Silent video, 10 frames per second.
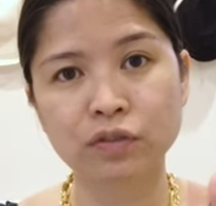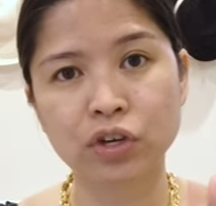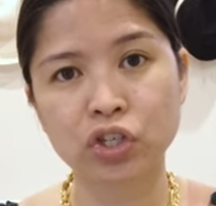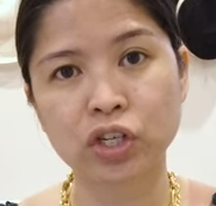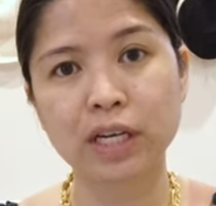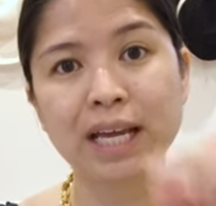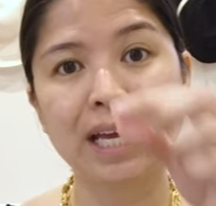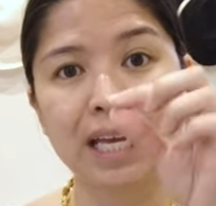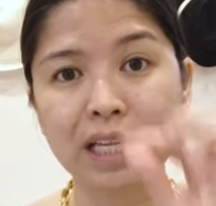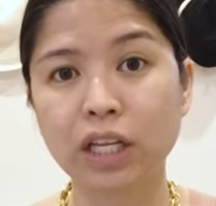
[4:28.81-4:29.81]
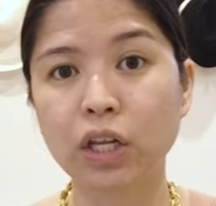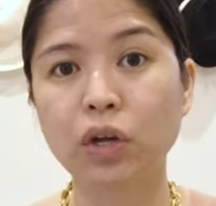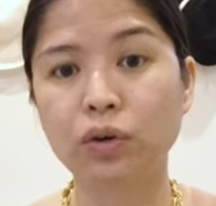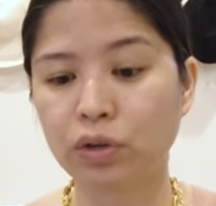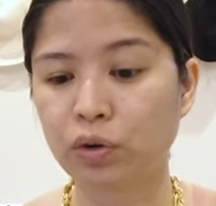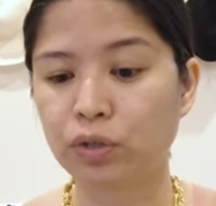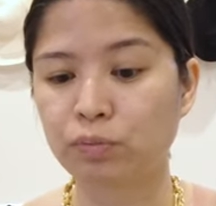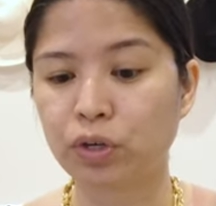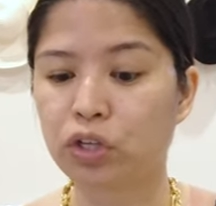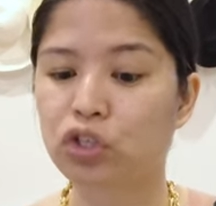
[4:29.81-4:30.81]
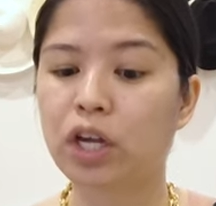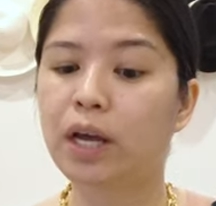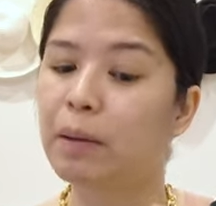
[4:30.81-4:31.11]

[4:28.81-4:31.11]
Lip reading: version in the low nose bridge.